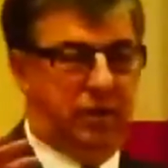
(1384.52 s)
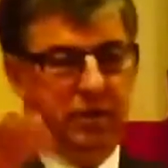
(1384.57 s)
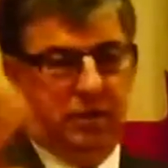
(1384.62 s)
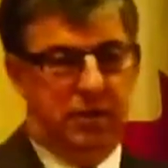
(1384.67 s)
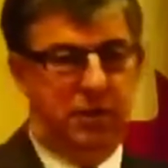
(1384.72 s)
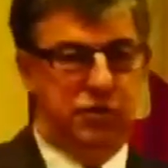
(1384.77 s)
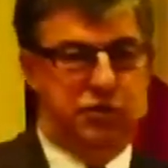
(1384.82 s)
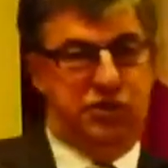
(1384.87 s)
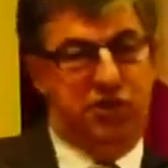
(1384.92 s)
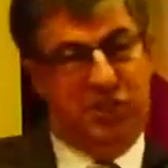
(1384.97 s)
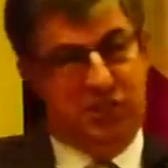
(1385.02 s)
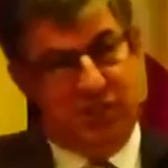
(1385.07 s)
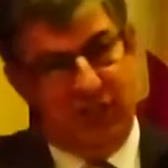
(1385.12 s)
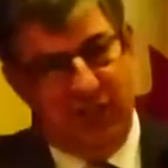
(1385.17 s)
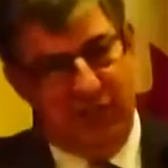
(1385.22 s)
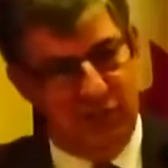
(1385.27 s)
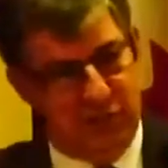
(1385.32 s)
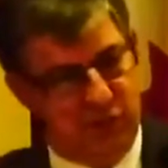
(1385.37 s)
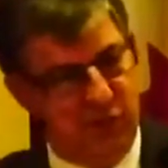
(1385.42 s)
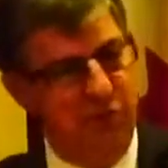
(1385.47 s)
There's
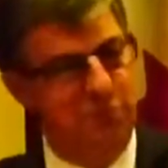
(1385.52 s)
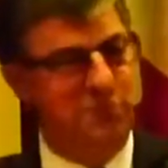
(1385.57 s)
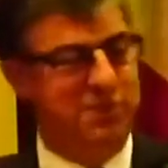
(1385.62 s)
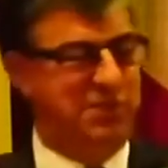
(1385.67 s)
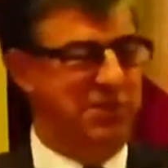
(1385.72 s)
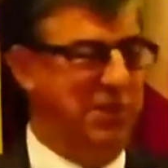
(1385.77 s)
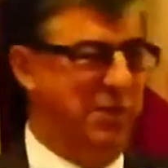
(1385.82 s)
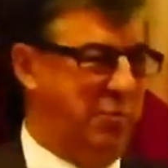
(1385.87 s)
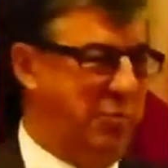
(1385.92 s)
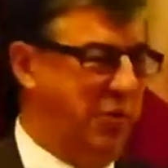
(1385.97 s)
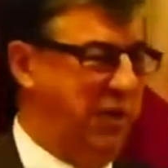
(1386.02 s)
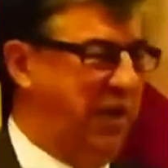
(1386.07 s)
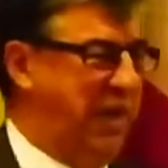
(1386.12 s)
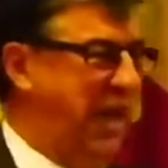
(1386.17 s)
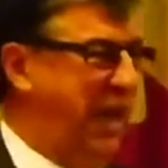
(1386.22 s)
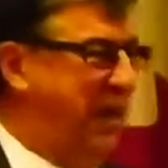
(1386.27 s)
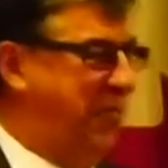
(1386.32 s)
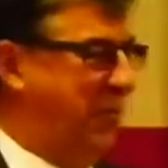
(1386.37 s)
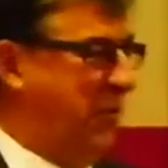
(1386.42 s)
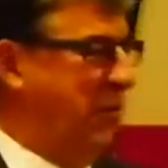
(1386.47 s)
16 students in a
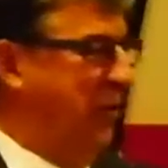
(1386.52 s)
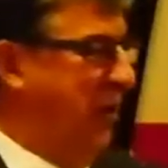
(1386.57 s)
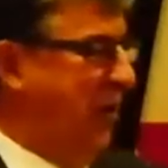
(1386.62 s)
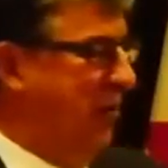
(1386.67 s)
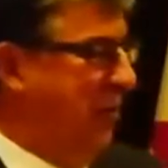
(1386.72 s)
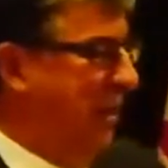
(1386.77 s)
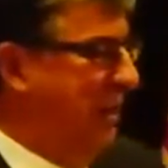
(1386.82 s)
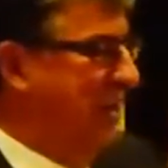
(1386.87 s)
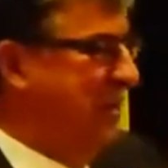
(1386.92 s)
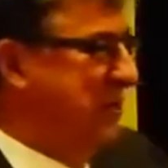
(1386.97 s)
pre-K program.